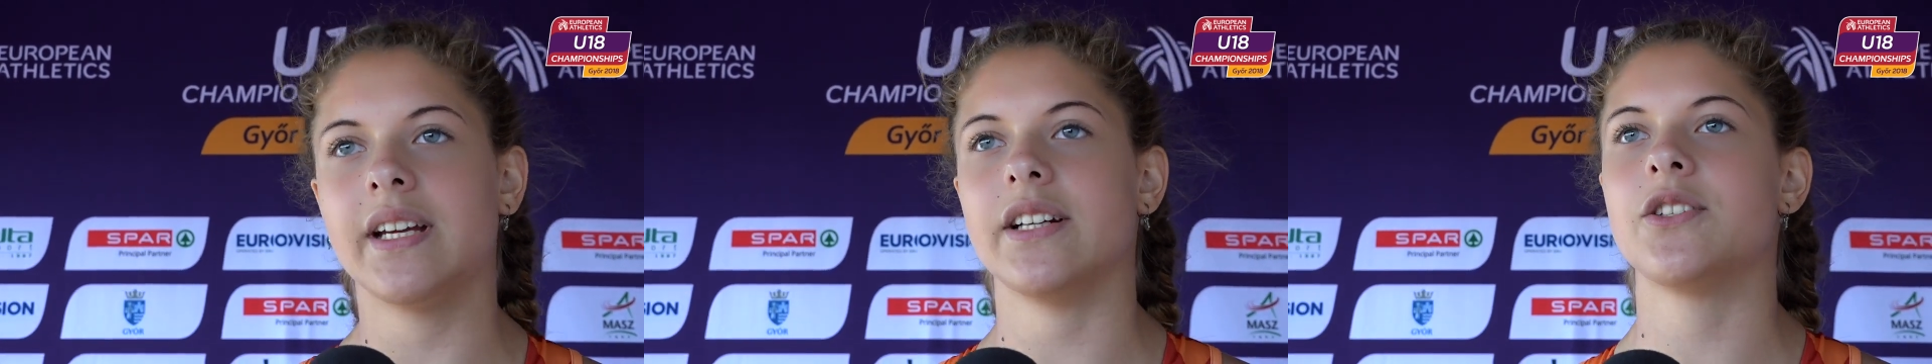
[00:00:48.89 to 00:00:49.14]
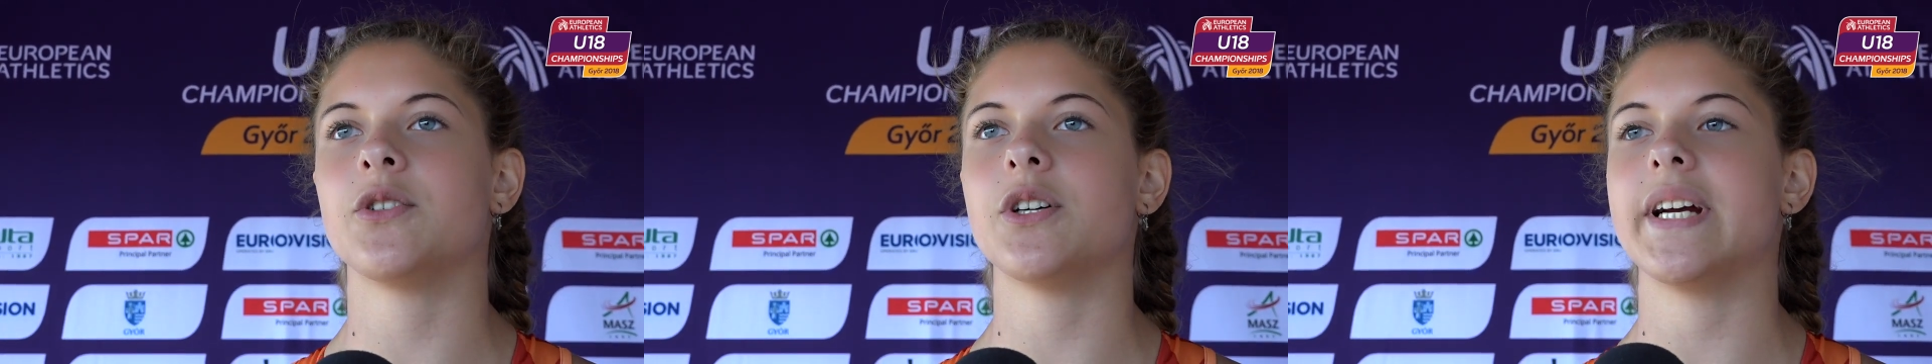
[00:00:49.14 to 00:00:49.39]

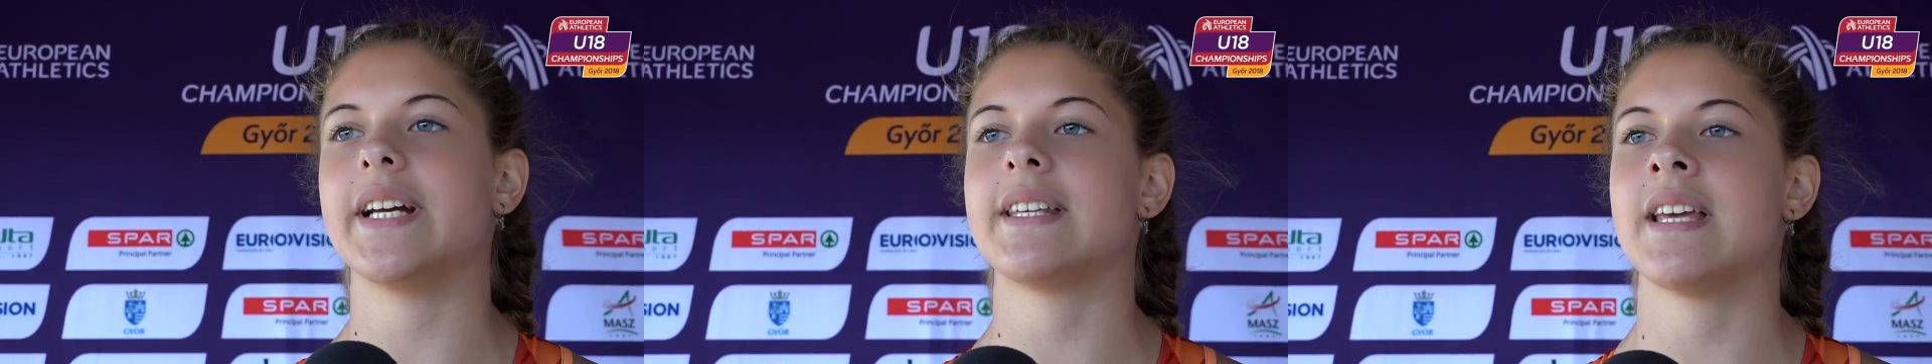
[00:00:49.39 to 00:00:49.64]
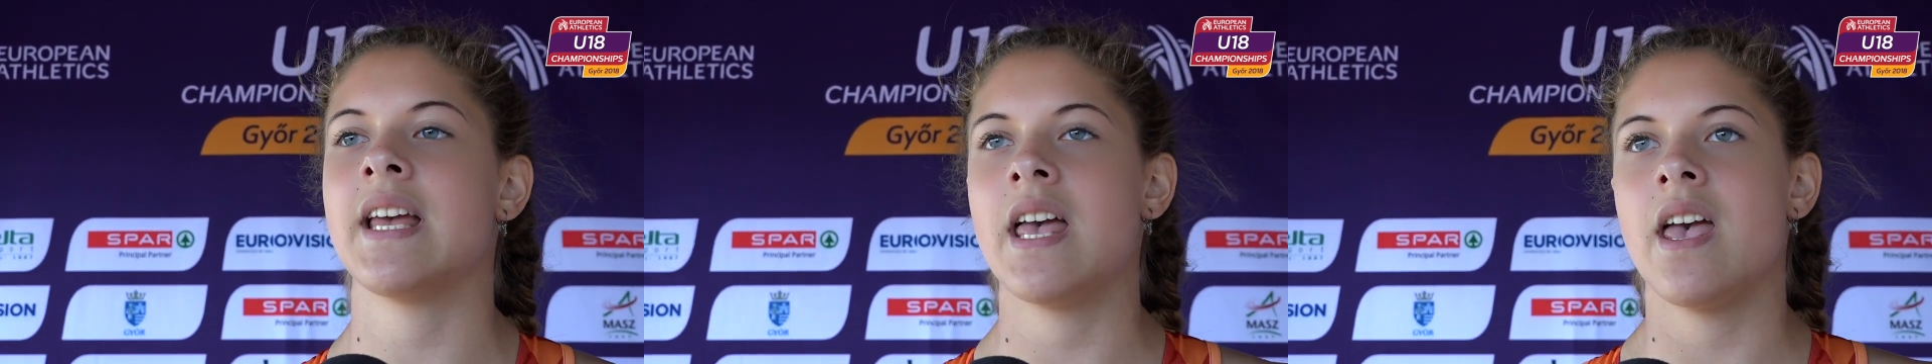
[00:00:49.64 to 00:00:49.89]
get through
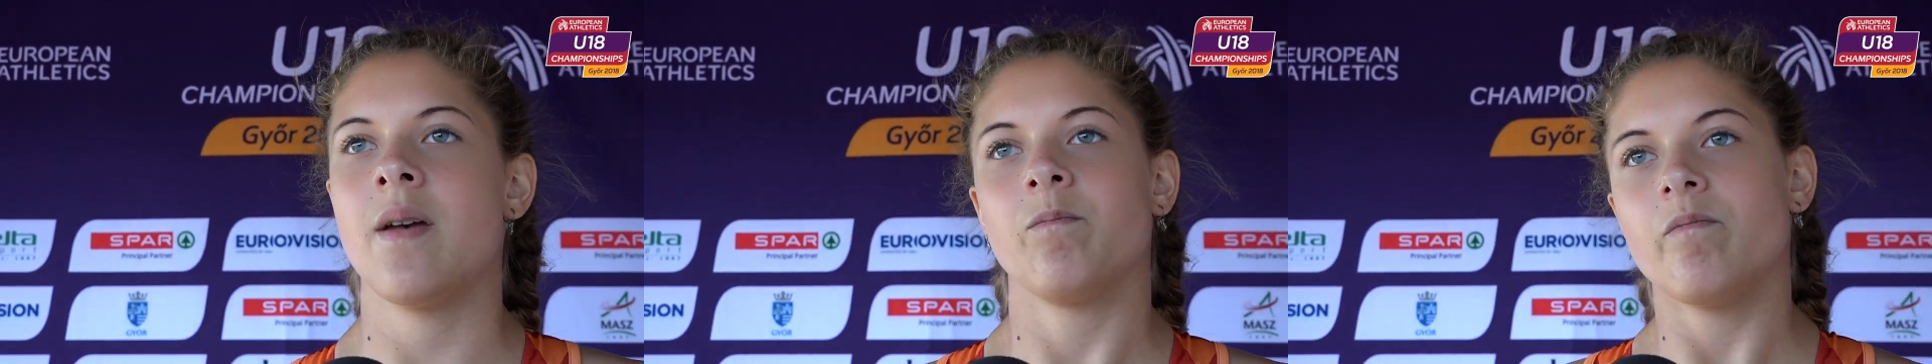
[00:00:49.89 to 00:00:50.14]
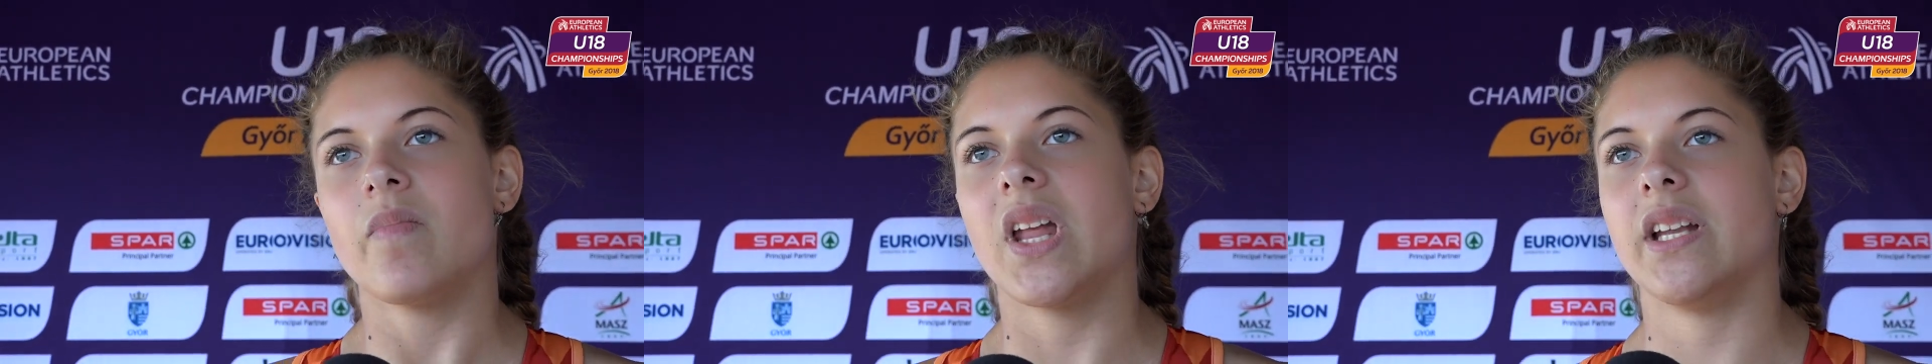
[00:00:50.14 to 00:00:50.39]
it,
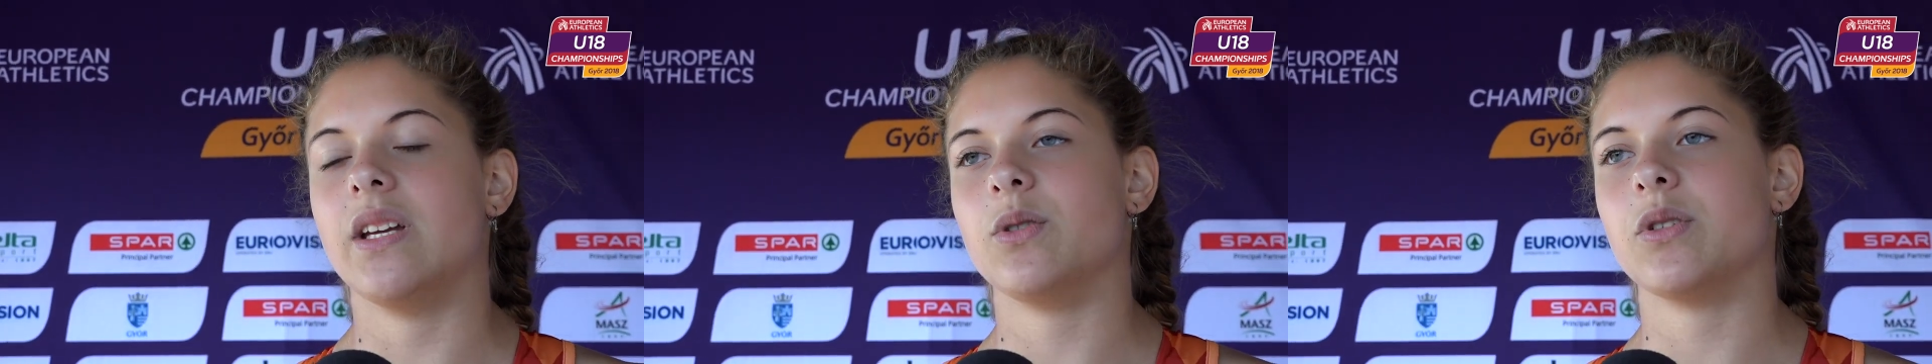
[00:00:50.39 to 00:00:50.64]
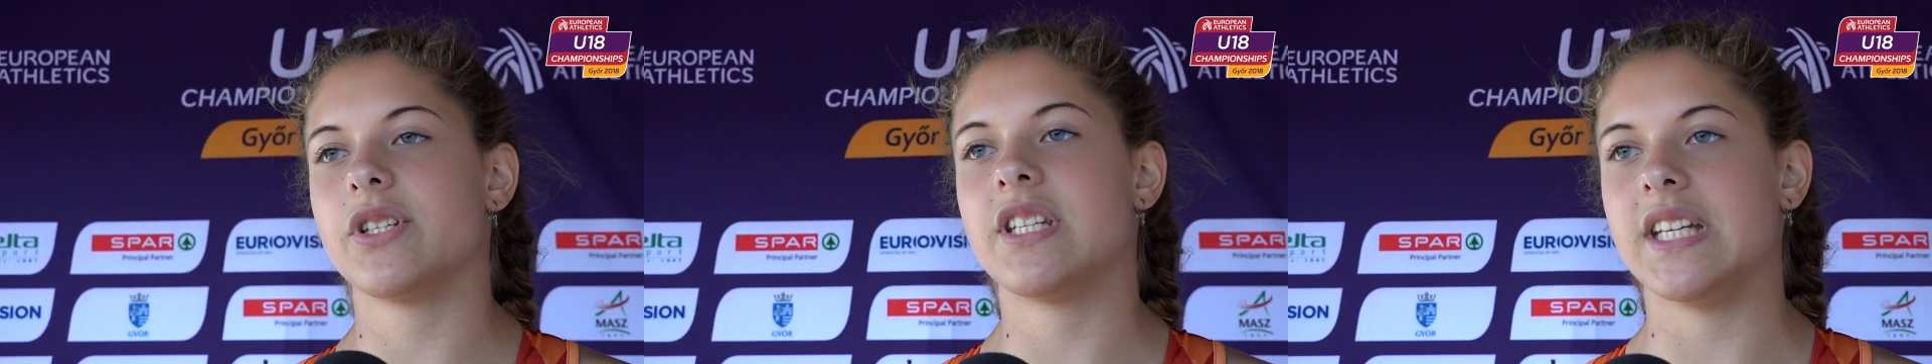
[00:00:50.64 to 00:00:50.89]
and then
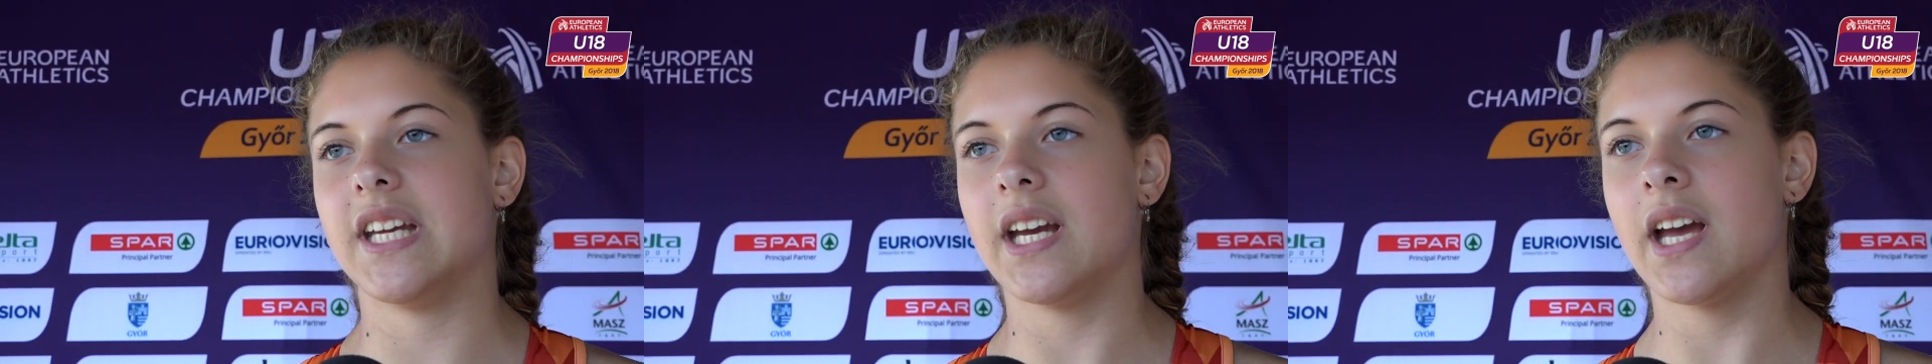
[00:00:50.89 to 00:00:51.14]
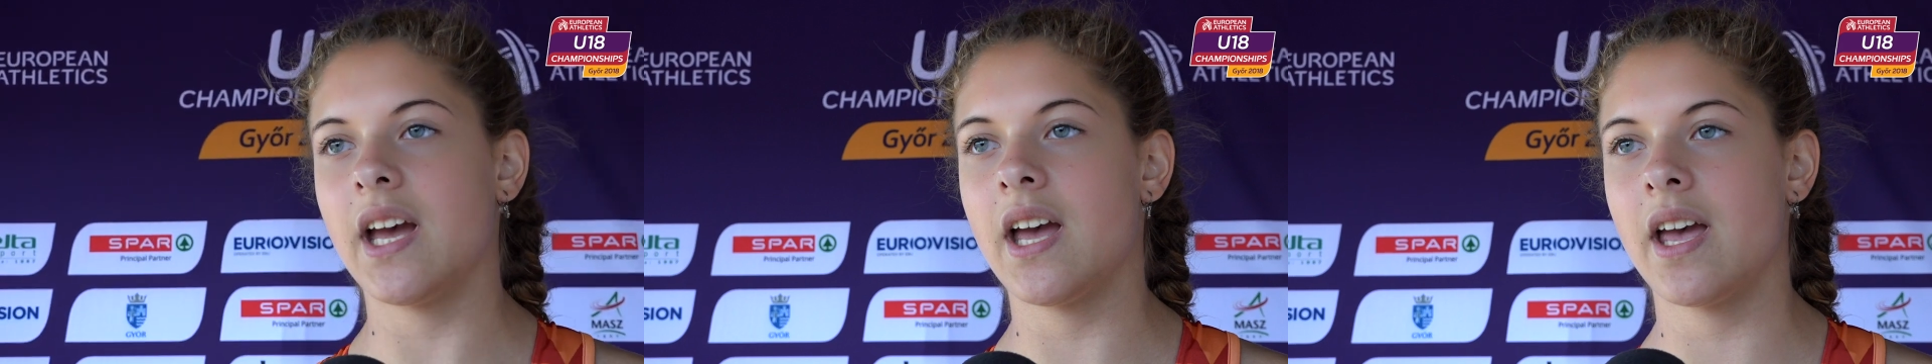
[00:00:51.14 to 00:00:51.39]
we will see.